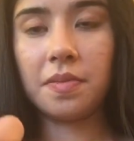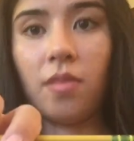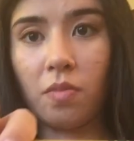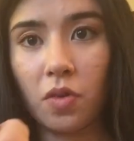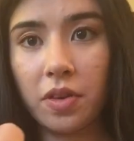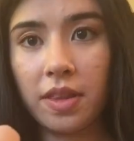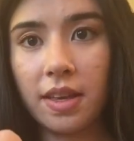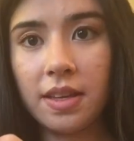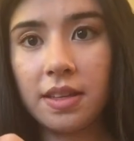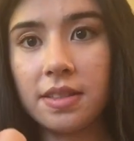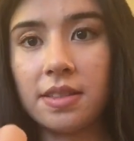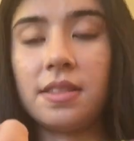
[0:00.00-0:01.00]
One more
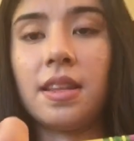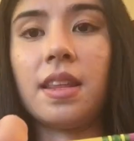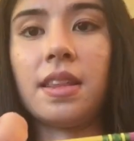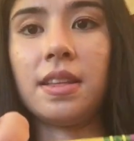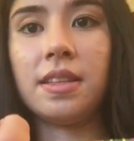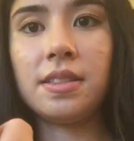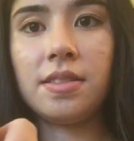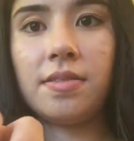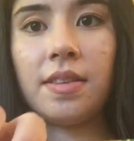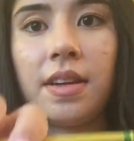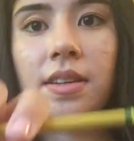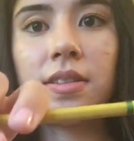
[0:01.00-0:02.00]
thing is that these 2
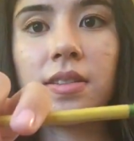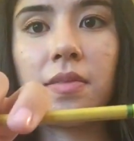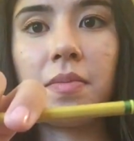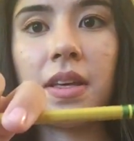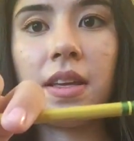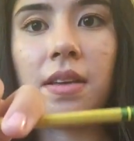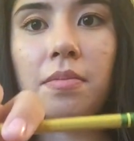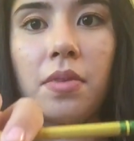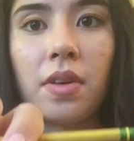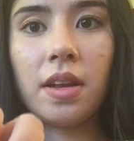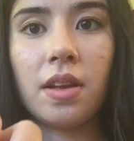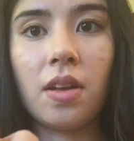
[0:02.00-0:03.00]
fingers should be
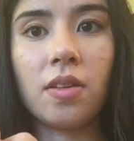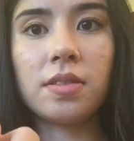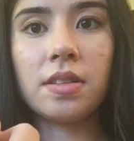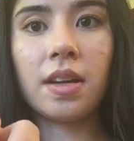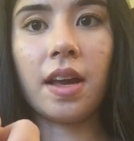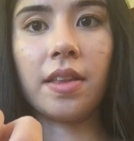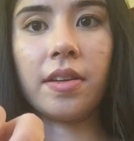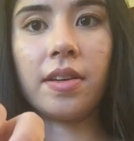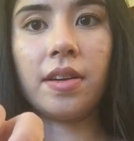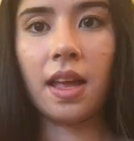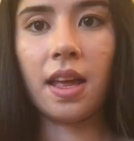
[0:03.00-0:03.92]
pretty close together,